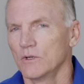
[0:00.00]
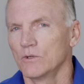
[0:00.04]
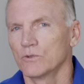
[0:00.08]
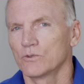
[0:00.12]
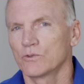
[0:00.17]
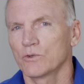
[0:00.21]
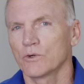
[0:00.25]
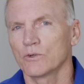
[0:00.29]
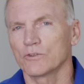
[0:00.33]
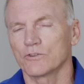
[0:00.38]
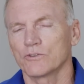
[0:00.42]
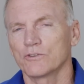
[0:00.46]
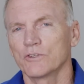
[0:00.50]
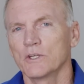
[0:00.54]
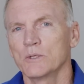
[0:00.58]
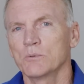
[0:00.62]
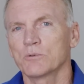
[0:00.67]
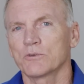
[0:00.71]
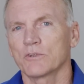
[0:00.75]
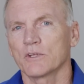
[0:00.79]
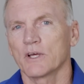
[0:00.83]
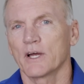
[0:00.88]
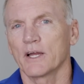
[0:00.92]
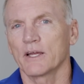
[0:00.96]
So it
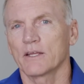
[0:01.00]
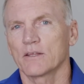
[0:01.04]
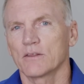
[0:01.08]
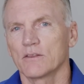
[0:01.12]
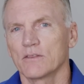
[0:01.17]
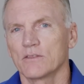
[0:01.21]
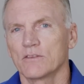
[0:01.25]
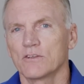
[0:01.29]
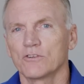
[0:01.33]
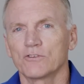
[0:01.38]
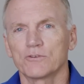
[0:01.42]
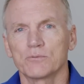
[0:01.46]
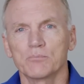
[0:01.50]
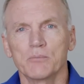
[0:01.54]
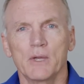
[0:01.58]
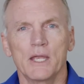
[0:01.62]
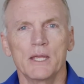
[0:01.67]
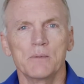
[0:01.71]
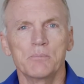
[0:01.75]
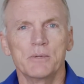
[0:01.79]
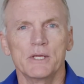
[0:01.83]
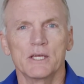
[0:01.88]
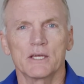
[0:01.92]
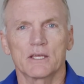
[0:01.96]
seems like this
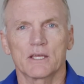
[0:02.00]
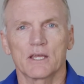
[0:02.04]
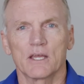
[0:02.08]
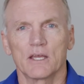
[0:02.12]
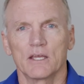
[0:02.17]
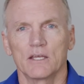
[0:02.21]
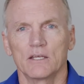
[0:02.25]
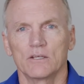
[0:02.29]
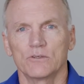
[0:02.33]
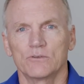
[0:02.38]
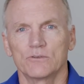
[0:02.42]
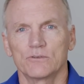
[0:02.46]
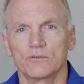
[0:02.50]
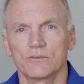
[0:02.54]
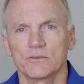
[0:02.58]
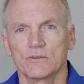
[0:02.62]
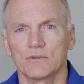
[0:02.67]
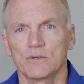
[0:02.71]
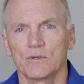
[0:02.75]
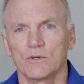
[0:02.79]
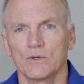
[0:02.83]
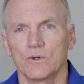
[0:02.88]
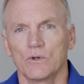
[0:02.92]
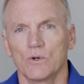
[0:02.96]
may be a case
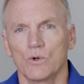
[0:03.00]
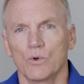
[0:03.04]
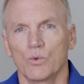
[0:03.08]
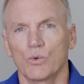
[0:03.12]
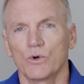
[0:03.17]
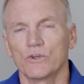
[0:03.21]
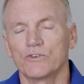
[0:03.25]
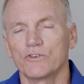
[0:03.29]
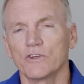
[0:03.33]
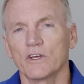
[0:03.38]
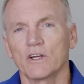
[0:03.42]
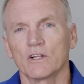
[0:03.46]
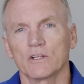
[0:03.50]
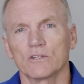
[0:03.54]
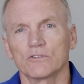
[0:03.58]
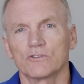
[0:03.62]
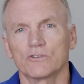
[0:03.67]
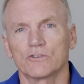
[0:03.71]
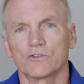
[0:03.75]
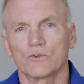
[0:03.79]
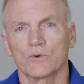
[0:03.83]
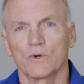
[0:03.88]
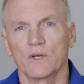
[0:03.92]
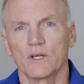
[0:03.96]
which
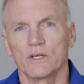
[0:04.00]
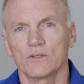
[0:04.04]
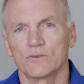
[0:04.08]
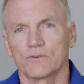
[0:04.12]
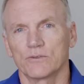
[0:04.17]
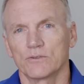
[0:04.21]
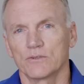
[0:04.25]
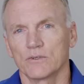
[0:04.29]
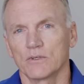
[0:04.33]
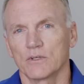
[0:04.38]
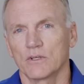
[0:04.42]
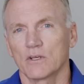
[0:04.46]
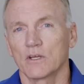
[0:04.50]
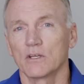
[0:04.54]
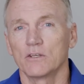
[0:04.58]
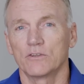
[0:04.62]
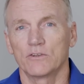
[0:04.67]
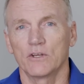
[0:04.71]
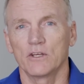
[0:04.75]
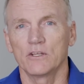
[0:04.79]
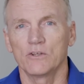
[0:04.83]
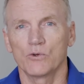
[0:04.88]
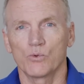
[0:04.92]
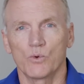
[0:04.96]
illustrates
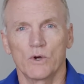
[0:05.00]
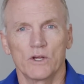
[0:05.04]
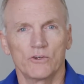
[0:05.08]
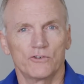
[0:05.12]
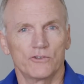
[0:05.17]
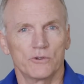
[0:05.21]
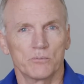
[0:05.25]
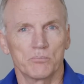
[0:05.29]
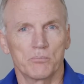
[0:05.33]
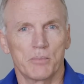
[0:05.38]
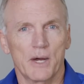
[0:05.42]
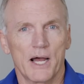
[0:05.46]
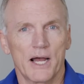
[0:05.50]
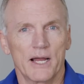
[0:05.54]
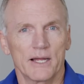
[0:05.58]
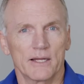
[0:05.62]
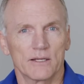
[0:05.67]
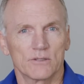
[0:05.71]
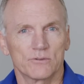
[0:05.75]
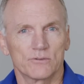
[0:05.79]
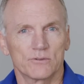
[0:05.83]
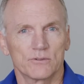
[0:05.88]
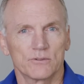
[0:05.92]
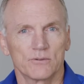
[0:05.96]
continuation
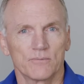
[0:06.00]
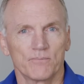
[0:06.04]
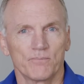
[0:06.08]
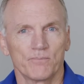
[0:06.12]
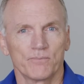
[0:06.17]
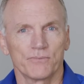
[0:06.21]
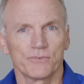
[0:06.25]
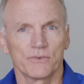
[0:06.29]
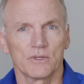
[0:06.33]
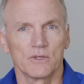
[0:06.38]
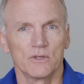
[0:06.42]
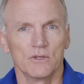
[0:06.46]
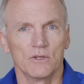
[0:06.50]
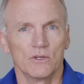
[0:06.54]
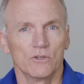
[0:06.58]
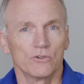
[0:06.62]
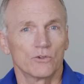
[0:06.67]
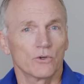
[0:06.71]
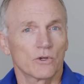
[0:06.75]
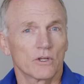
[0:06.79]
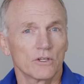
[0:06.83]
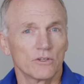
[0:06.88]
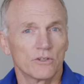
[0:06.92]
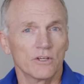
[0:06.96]
bias.
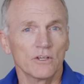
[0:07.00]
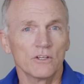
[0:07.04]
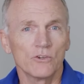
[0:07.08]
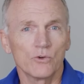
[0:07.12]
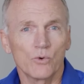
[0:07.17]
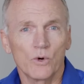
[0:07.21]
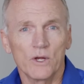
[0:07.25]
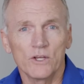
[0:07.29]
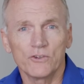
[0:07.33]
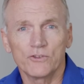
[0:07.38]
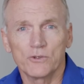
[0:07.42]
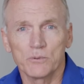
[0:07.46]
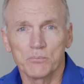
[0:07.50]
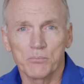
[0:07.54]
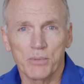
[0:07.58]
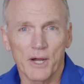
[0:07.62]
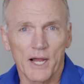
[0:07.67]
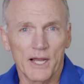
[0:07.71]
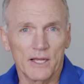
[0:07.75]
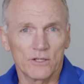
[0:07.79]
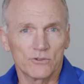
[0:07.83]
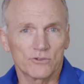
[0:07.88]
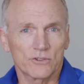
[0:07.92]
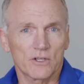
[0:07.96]
So continuation
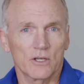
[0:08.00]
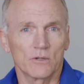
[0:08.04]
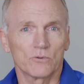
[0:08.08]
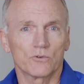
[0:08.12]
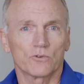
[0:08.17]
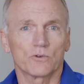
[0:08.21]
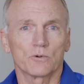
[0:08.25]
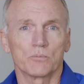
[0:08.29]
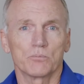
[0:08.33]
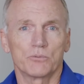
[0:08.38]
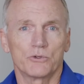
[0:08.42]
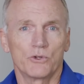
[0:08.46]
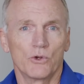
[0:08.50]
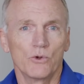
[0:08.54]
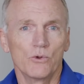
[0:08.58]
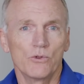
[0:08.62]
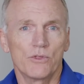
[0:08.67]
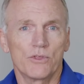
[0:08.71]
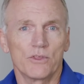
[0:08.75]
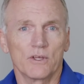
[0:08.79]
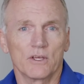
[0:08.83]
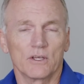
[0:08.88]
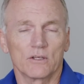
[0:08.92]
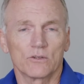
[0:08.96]
bias comes from 2
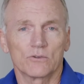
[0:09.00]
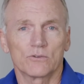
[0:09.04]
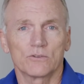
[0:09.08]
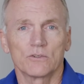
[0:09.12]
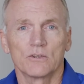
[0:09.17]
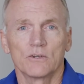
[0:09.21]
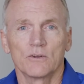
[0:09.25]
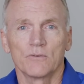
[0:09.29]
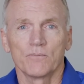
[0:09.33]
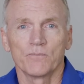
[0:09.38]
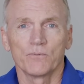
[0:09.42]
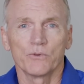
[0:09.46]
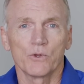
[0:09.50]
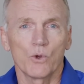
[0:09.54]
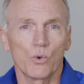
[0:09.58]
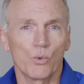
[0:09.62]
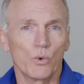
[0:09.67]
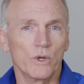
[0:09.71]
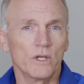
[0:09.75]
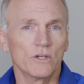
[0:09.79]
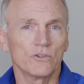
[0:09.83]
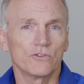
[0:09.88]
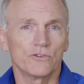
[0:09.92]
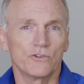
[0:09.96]
things.
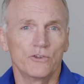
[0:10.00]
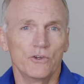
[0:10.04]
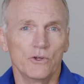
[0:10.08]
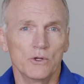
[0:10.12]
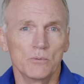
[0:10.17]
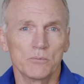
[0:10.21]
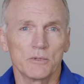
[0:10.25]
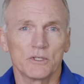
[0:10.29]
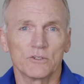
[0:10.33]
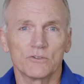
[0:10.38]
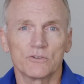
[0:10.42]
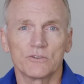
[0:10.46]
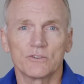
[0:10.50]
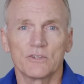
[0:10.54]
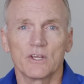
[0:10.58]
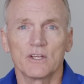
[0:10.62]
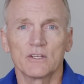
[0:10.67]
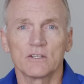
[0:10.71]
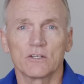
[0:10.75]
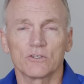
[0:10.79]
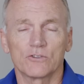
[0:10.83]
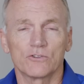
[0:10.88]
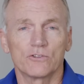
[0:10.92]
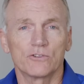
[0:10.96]
We as humans
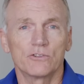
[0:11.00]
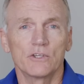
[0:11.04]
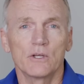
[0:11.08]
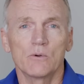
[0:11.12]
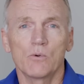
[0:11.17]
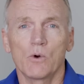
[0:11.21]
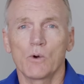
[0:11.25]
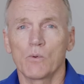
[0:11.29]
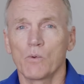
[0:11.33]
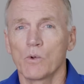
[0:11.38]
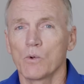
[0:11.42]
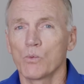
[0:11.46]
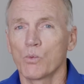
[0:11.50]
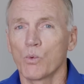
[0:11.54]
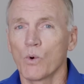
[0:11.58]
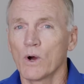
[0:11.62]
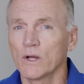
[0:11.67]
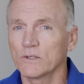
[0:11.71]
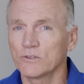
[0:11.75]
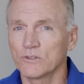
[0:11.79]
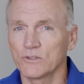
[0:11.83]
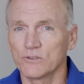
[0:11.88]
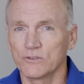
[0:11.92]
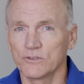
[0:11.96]
tend to see what we
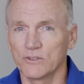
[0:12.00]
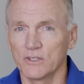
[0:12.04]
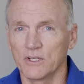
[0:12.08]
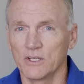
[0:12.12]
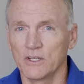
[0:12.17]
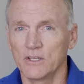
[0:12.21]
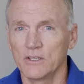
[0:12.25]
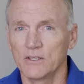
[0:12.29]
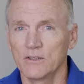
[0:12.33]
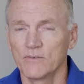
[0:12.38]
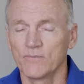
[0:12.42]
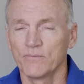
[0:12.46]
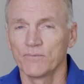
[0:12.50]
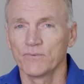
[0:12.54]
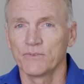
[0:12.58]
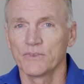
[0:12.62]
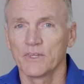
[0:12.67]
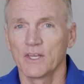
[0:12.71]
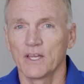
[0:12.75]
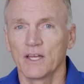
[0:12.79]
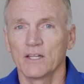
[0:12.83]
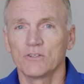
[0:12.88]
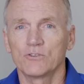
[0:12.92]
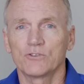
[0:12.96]
want to see
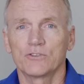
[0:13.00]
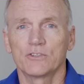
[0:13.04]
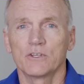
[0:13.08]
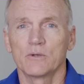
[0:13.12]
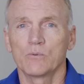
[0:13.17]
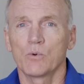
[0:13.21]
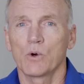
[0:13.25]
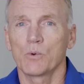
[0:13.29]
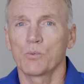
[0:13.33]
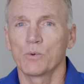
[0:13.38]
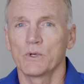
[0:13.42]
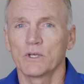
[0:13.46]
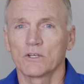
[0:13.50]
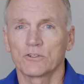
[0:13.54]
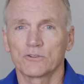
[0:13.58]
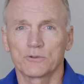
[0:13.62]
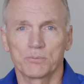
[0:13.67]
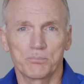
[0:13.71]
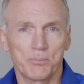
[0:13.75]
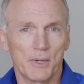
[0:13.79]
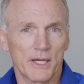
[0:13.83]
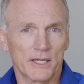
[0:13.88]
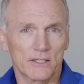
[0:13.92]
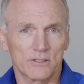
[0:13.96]
and see what we
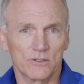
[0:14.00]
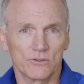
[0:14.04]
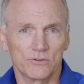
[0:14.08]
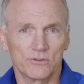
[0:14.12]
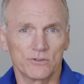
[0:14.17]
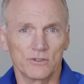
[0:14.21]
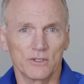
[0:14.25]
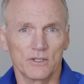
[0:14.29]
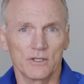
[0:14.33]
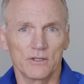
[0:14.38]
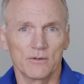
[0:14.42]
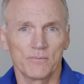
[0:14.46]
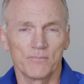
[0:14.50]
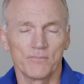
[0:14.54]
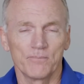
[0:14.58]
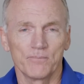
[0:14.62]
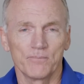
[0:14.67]
expect to see.